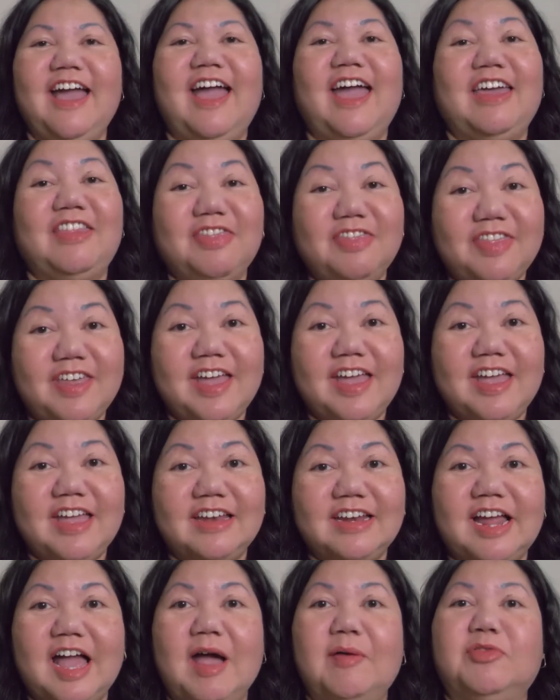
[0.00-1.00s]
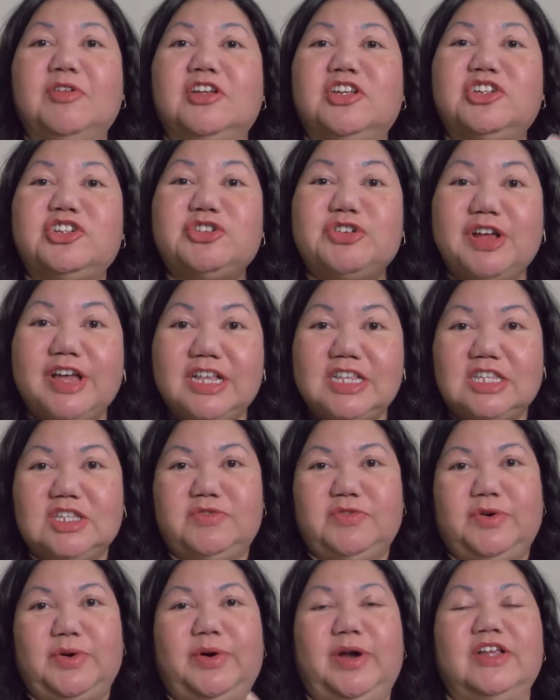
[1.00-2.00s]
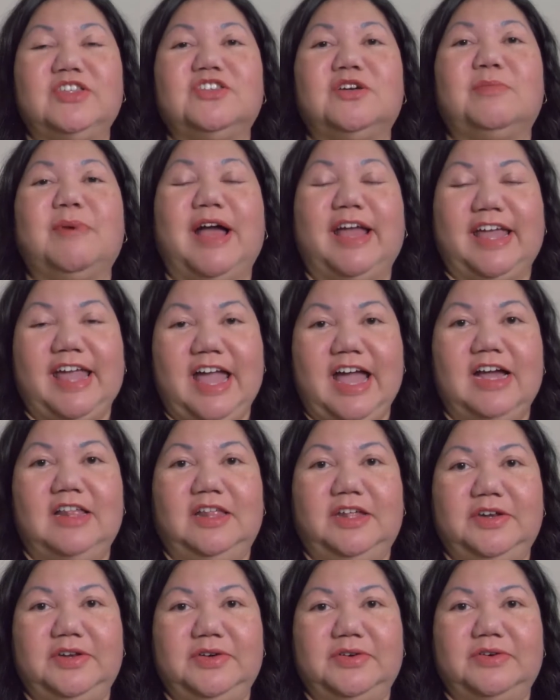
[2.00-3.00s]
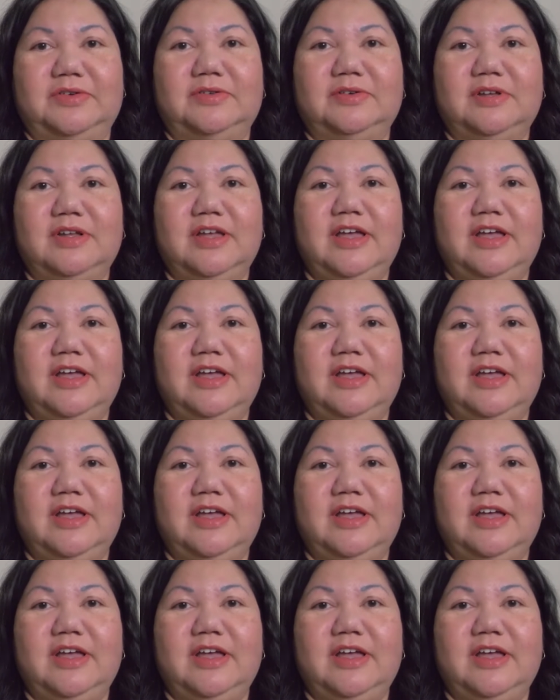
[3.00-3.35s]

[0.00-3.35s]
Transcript: and then I have to transfer it to my calendar.